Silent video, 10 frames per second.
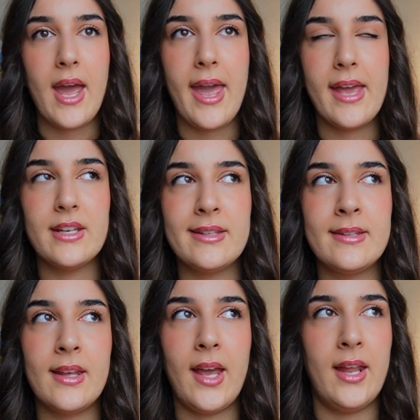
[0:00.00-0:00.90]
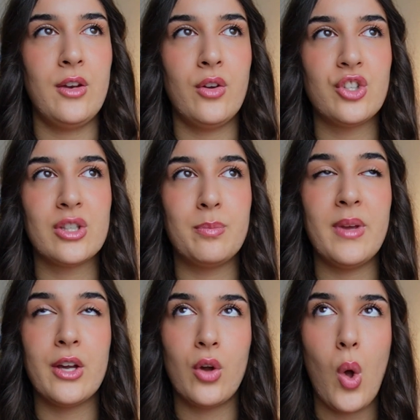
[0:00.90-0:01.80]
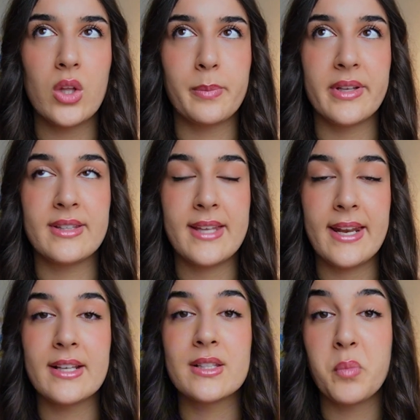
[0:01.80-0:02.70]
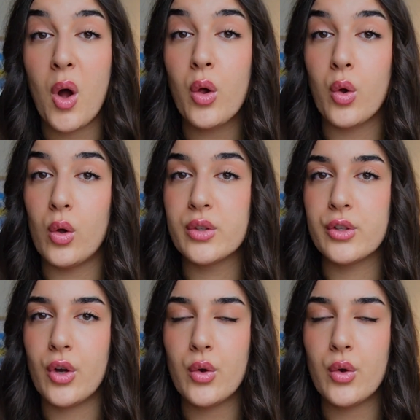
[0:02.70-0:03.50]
And not just big goals, but setting small goals,